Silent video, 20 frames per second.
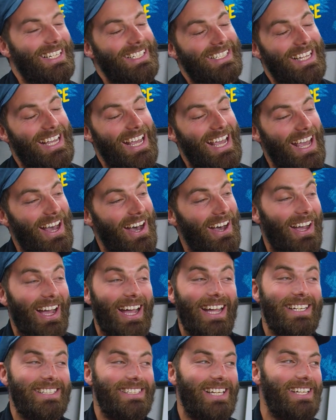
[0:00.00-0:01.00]

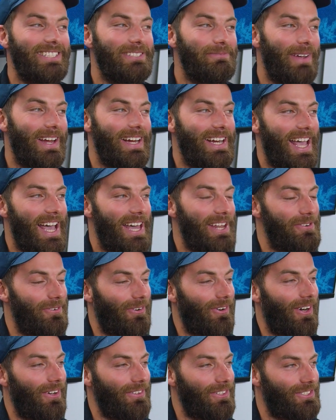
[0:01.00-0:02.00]
Yeah, it hasn't been out in a
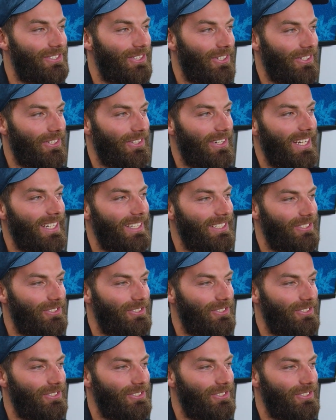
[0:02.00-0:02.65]
while, the turtleneck,